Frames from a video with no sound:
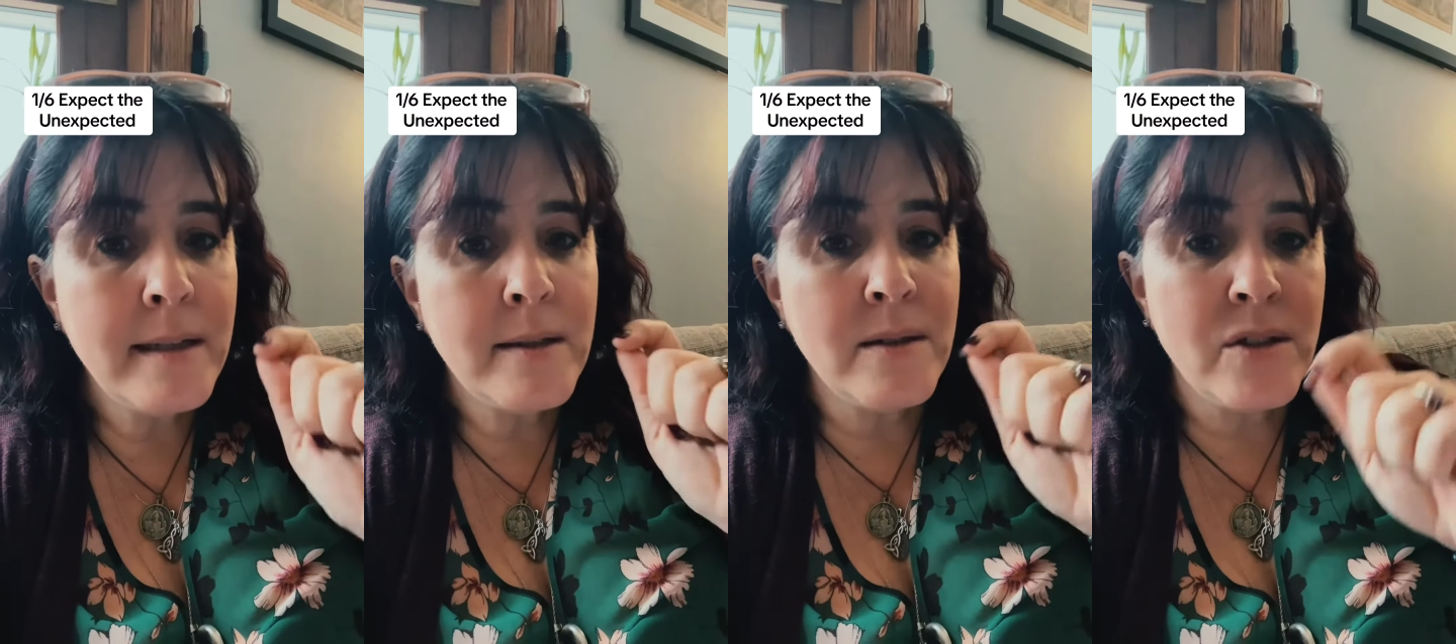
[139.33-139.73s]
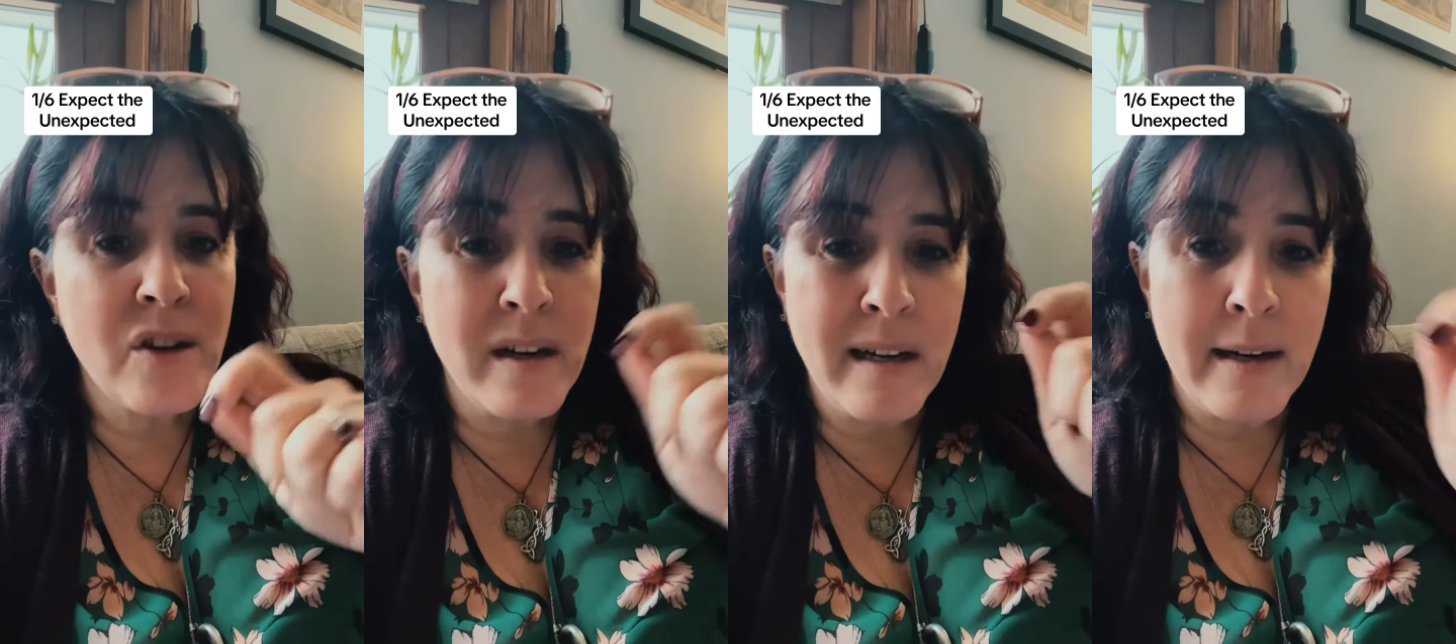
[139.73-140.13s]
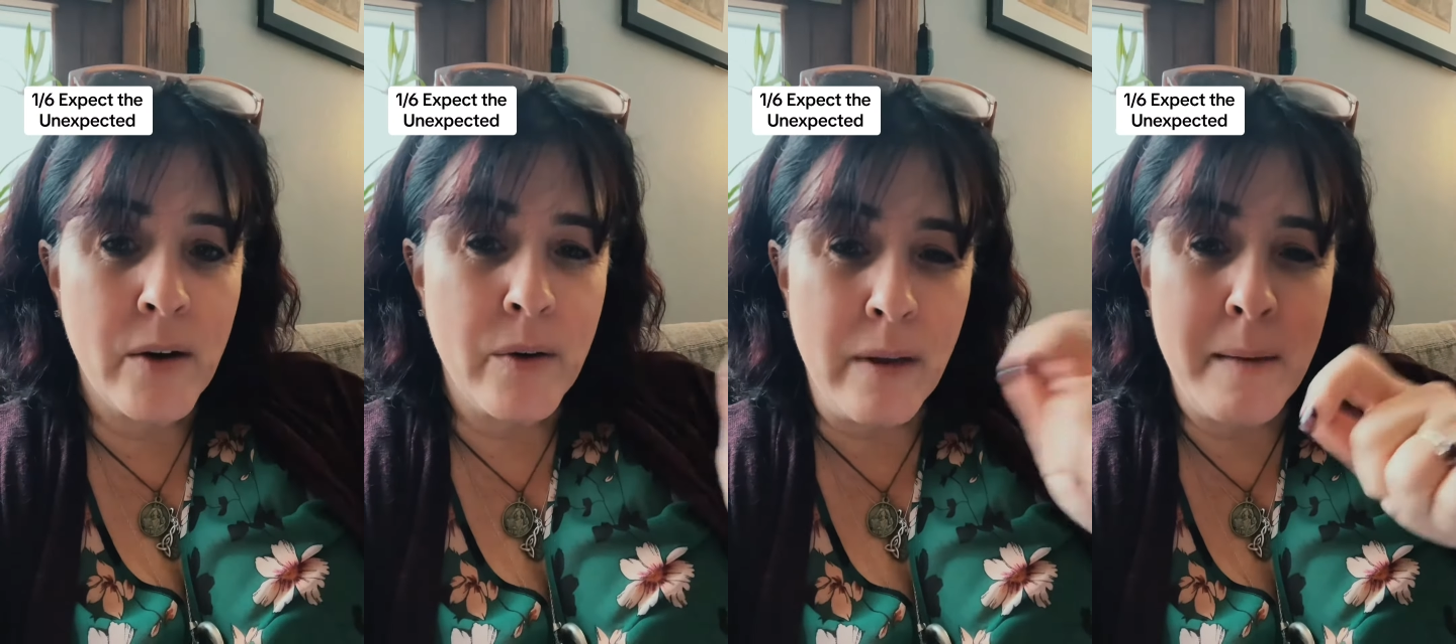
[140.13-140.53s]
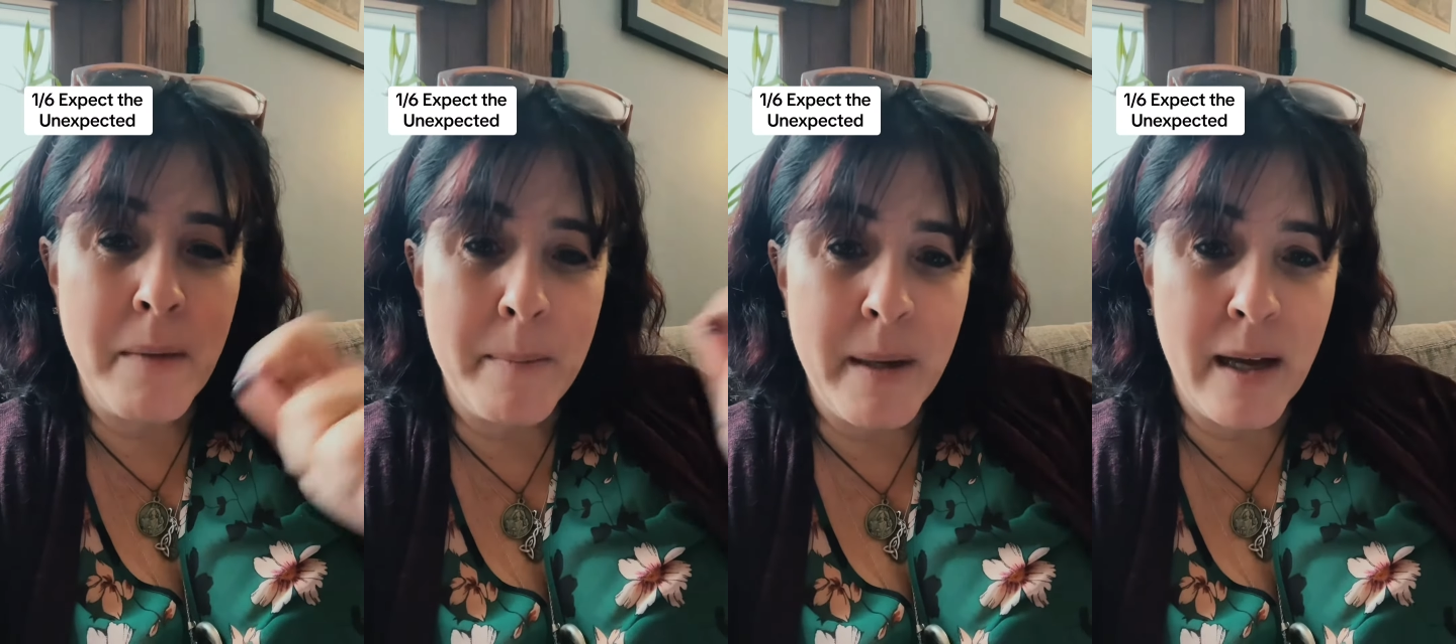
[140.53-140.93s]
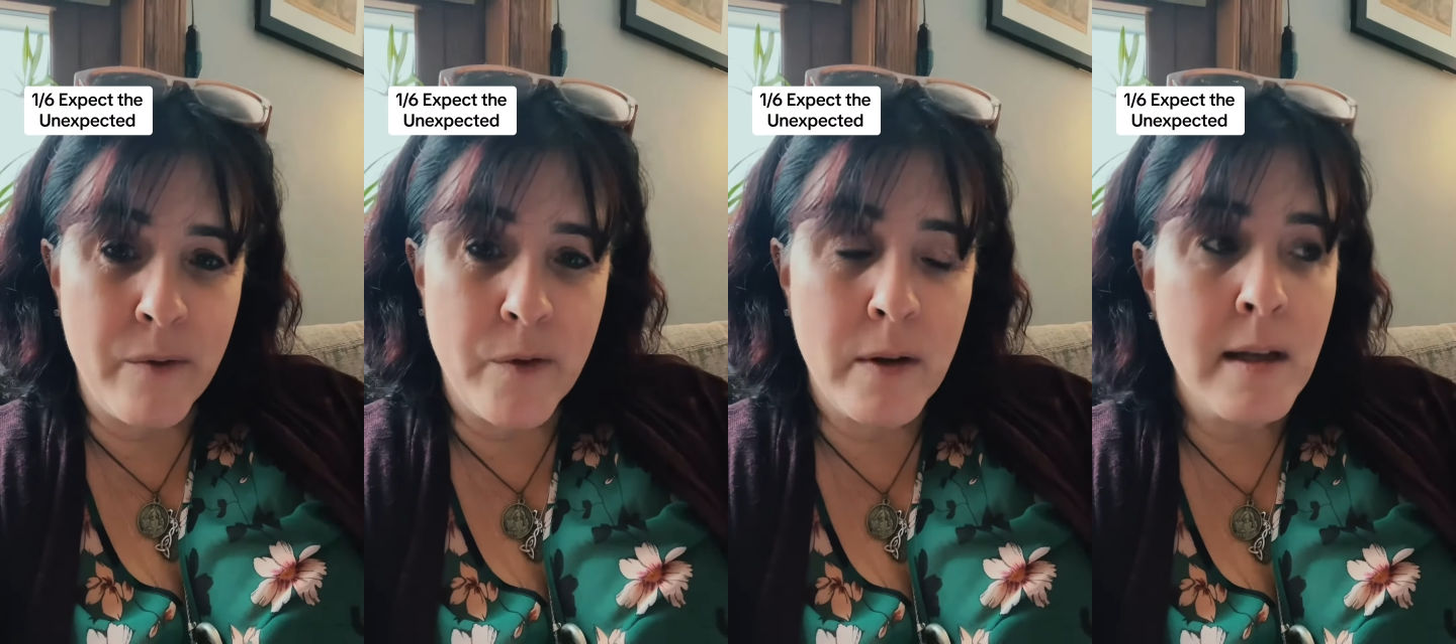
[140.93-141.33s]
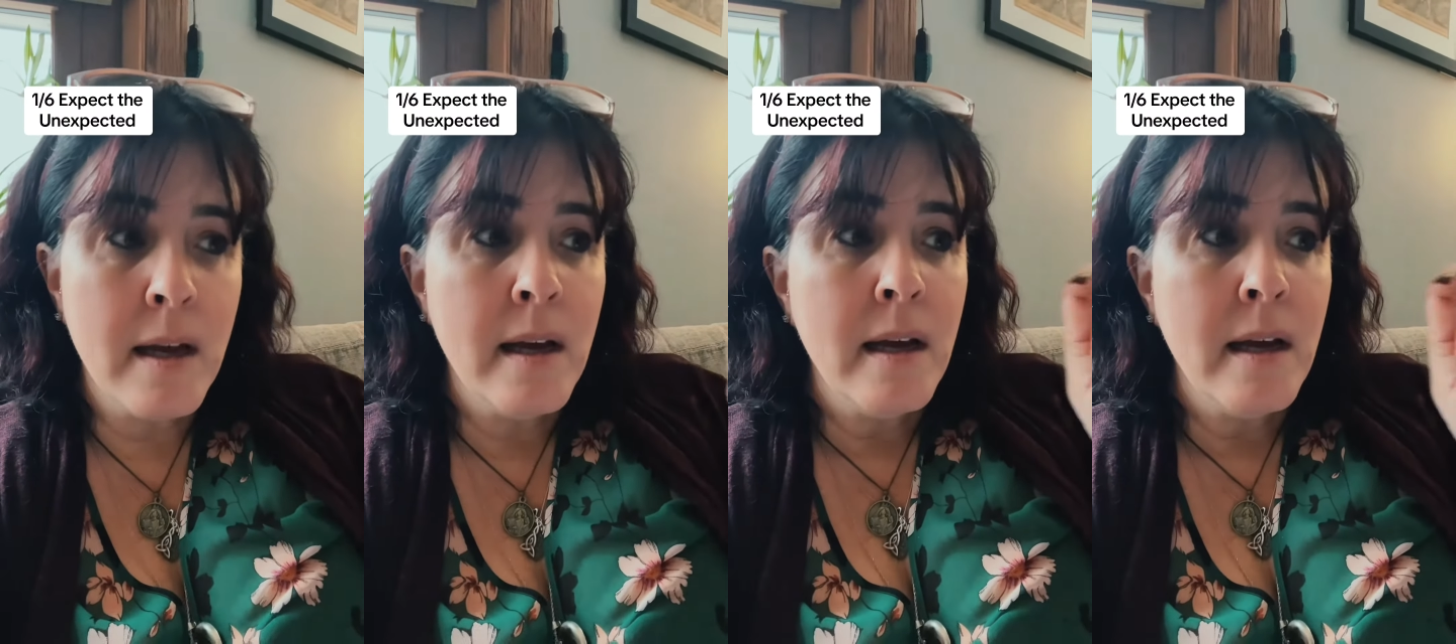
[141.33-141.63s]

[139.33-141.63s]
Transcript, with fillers: so starting at early might be helpful.